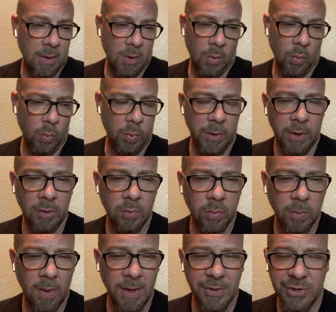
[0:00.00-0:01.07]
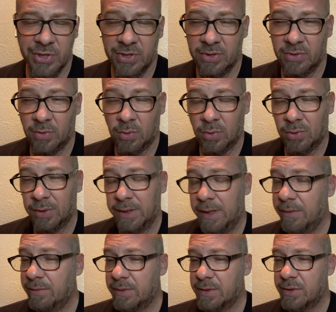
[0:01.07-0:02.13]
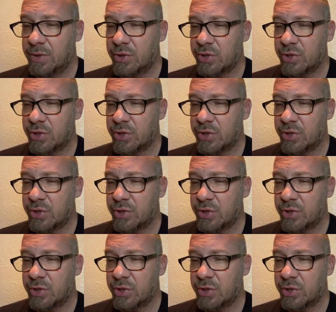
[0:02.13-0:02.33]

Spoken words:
Will Russia or even